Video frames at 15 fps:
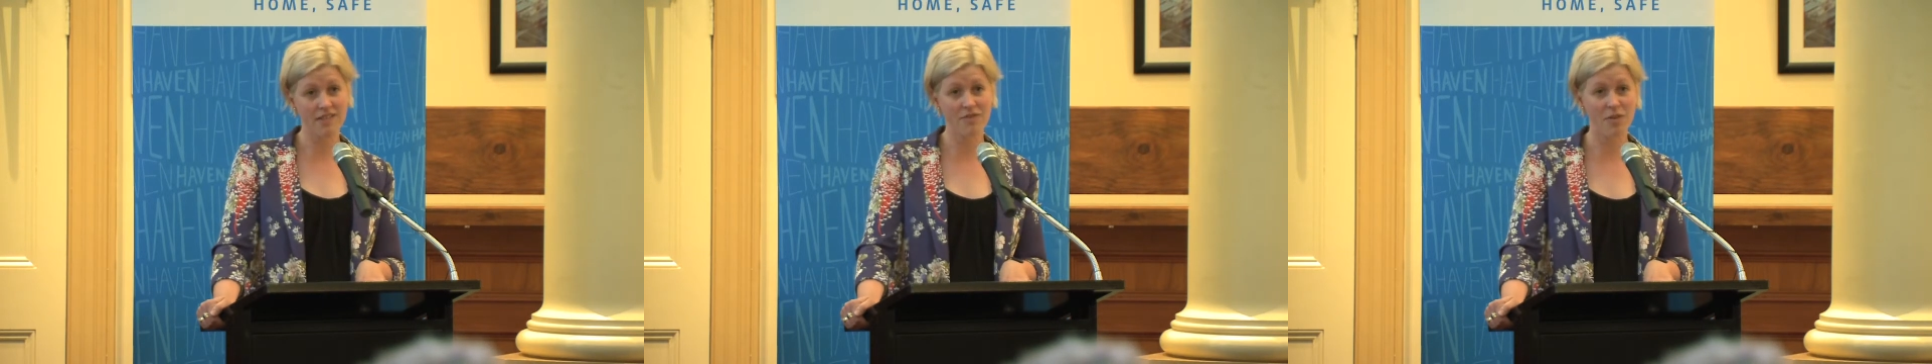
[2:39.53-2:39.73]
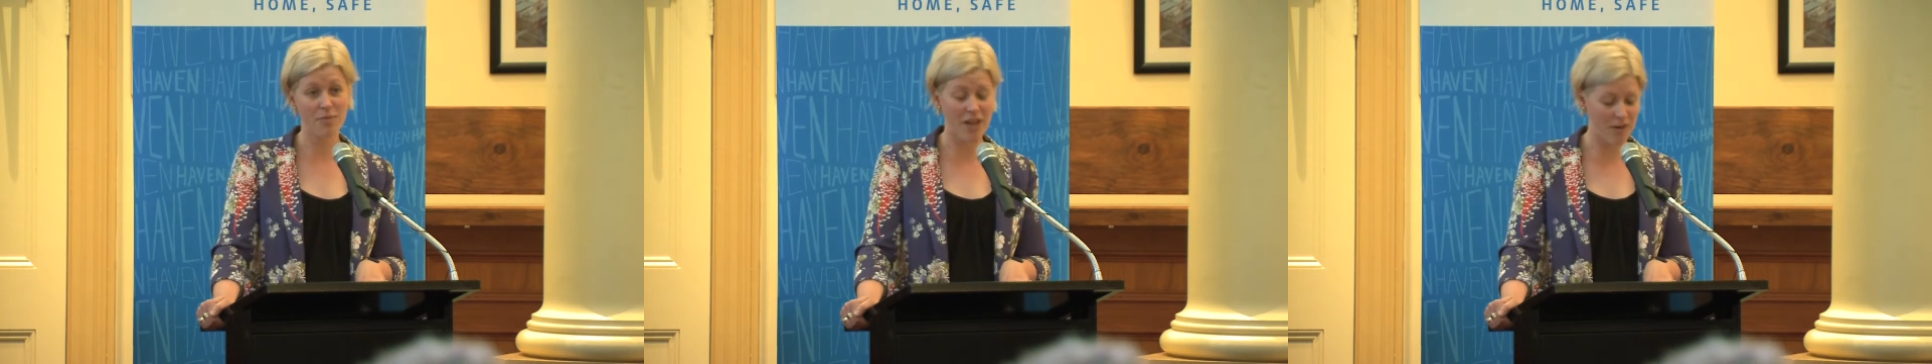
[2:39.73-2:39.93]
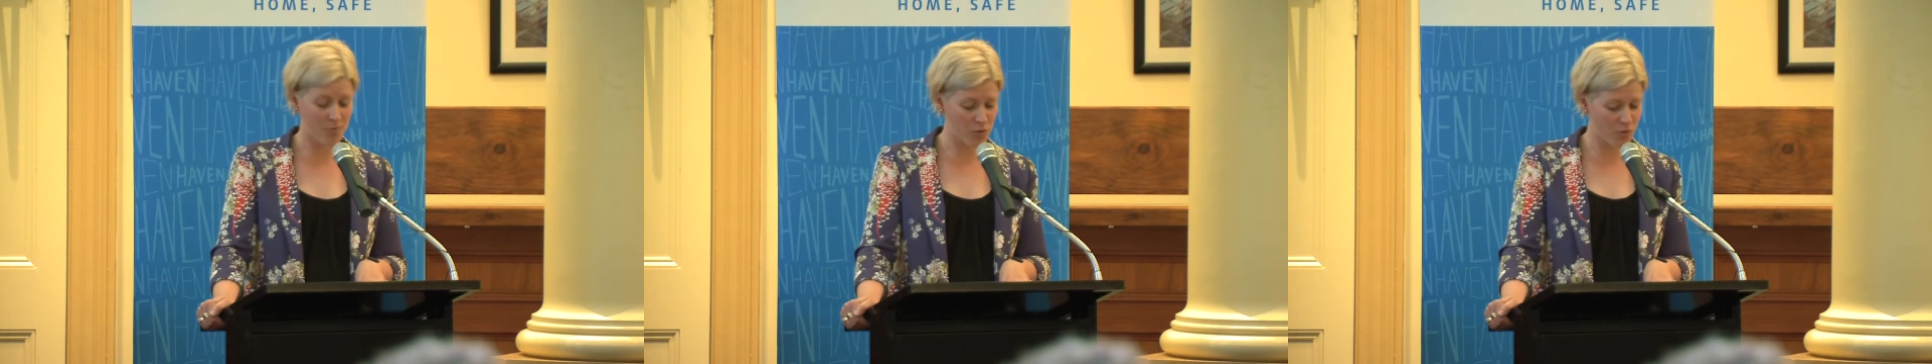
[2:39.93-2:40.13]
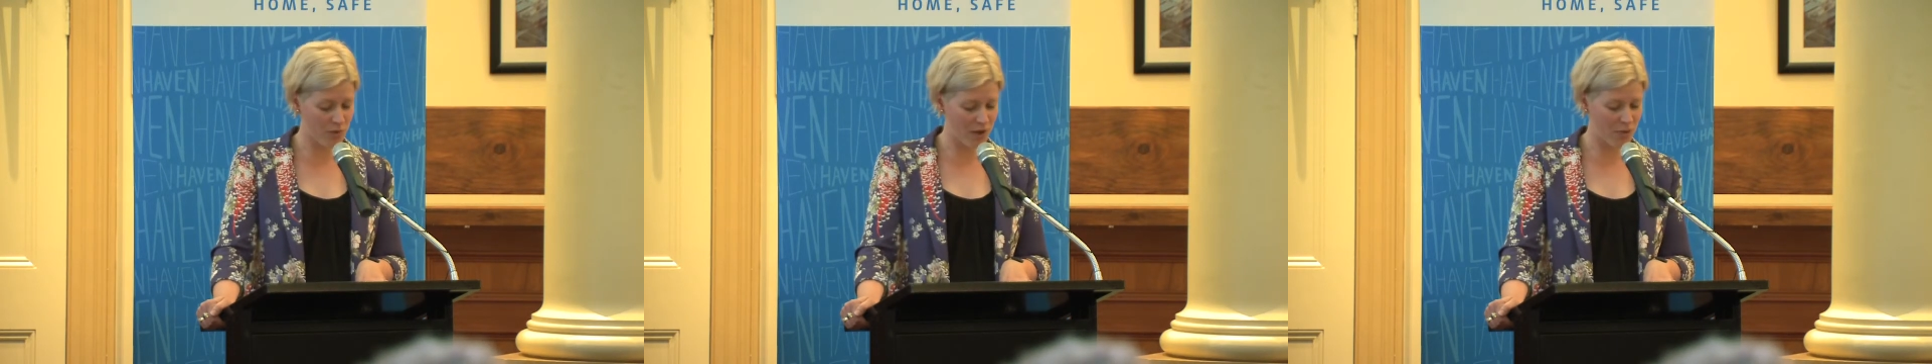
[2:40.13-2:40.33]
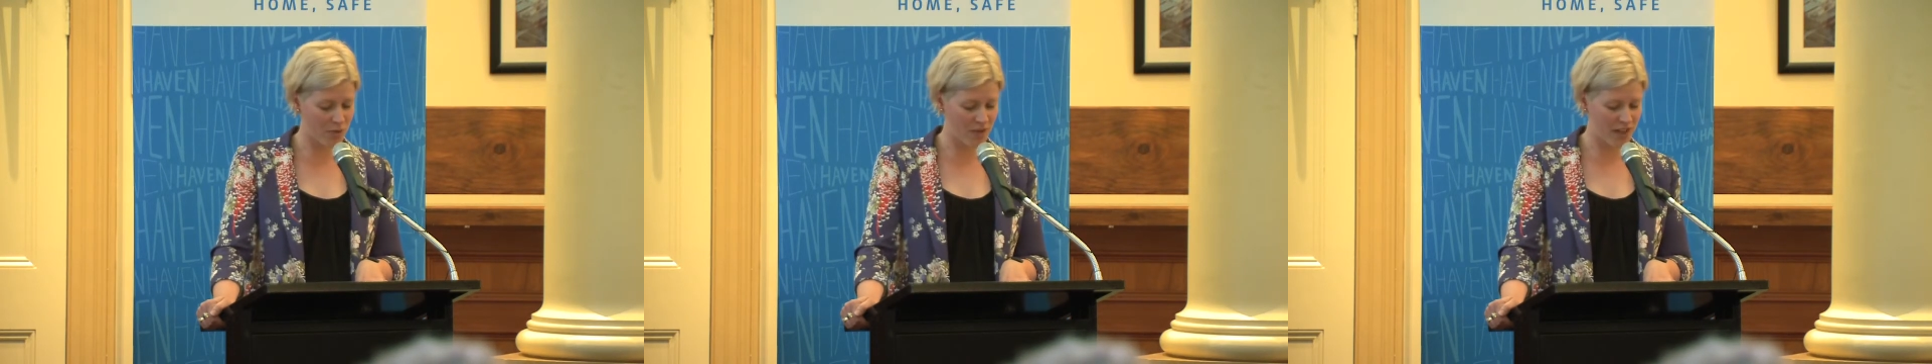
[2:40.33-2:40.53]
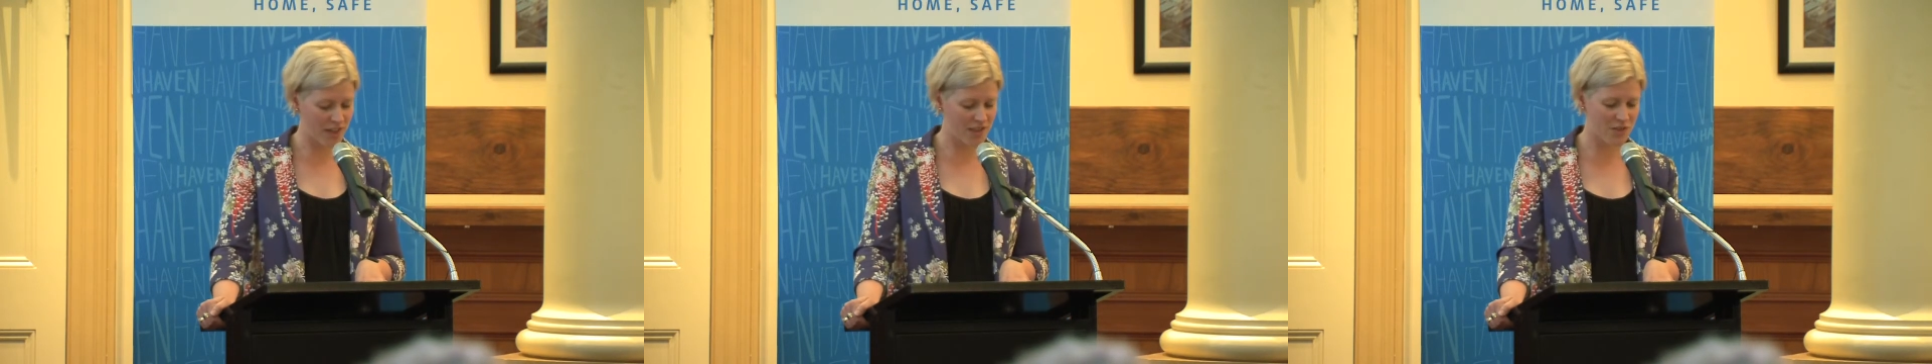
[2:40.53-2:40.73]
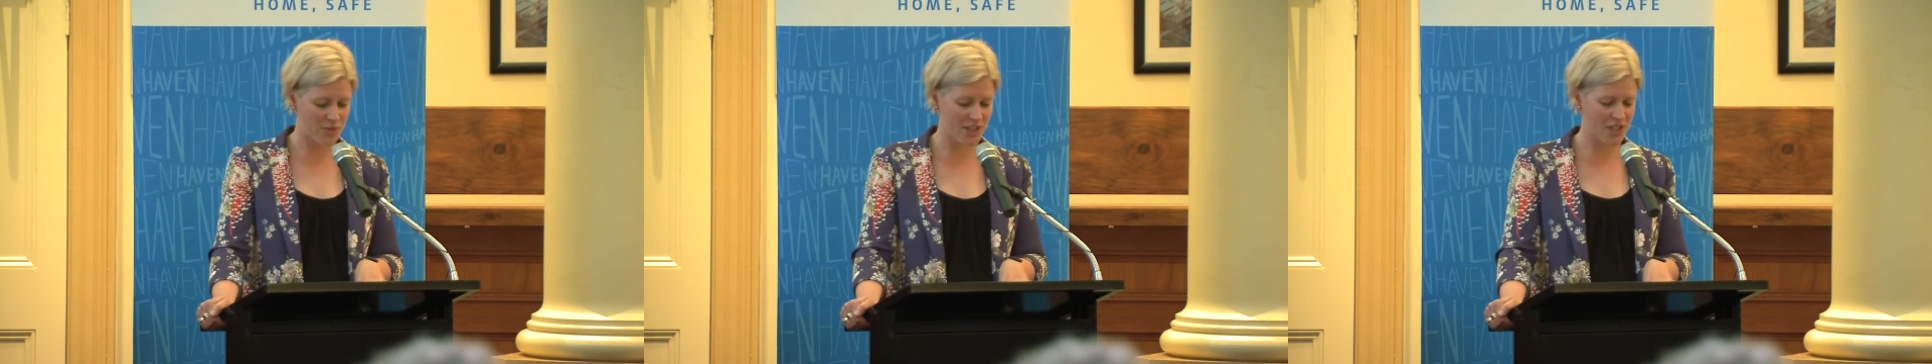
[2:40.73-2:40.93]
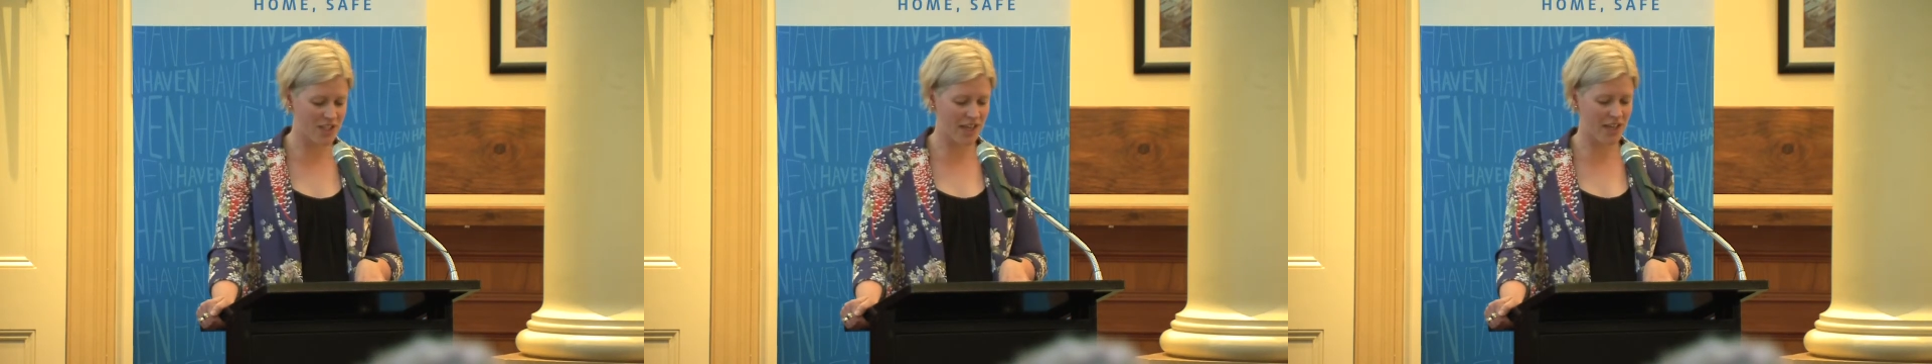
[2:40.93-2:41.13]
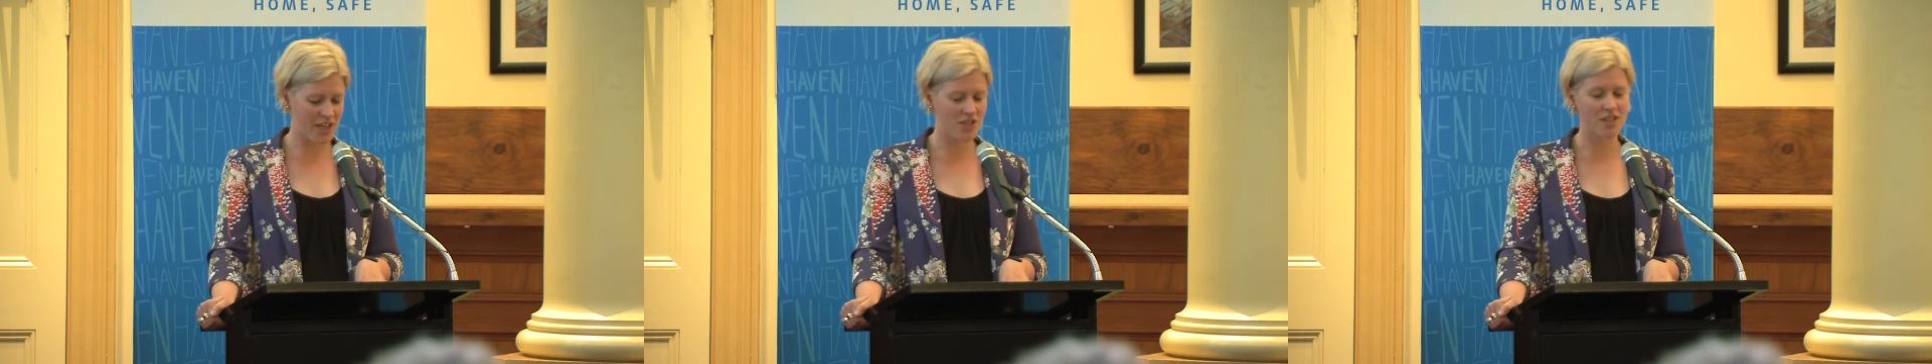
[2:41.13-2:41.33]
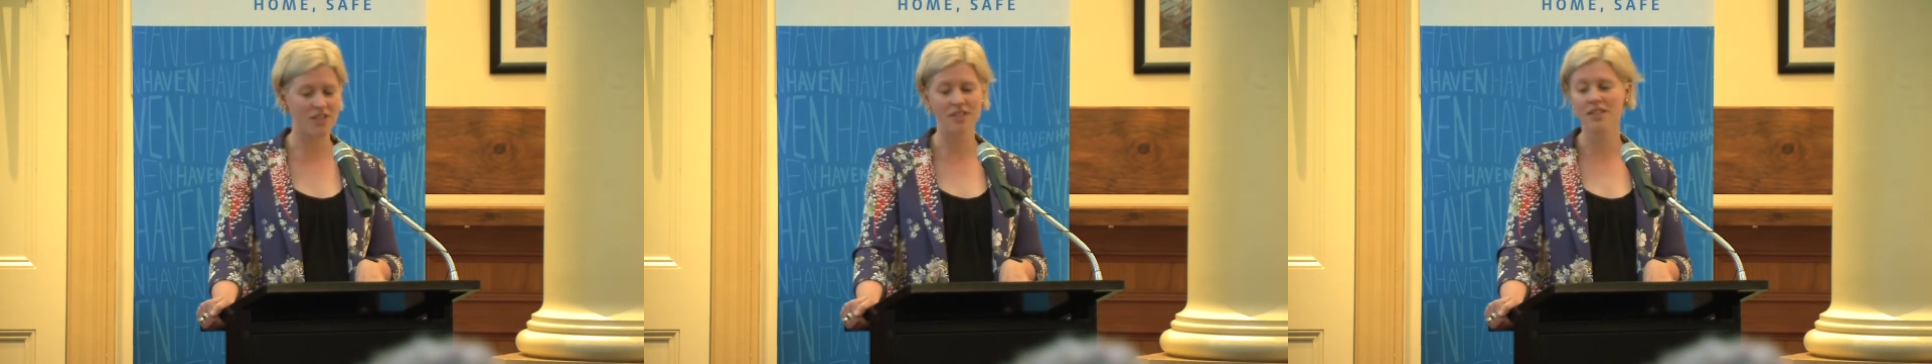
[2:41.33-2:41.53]
from animal welfare to
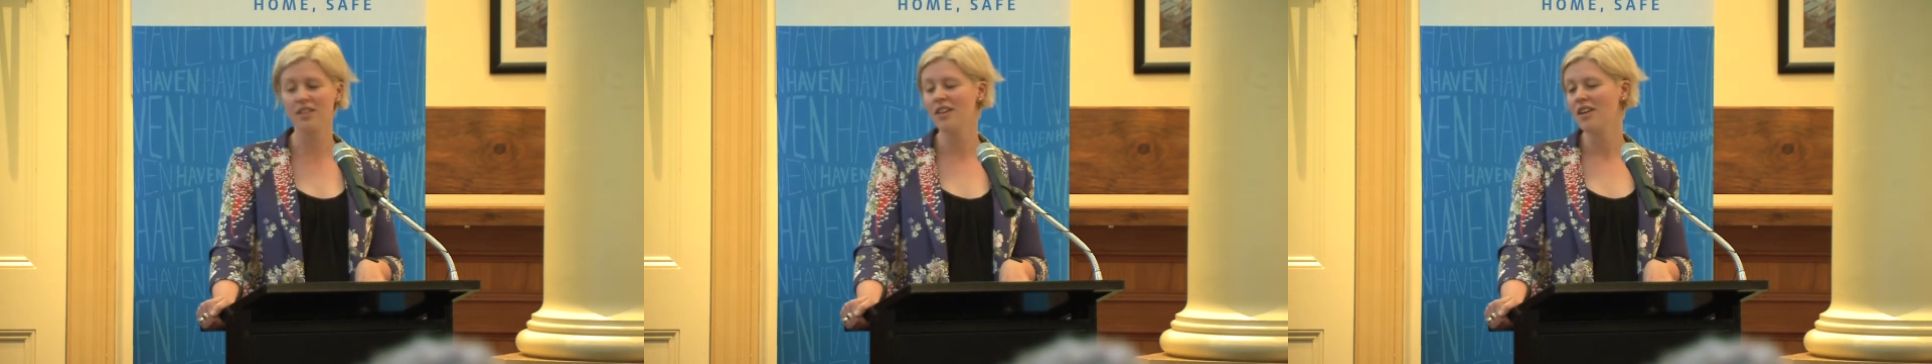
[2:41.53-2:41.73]
education,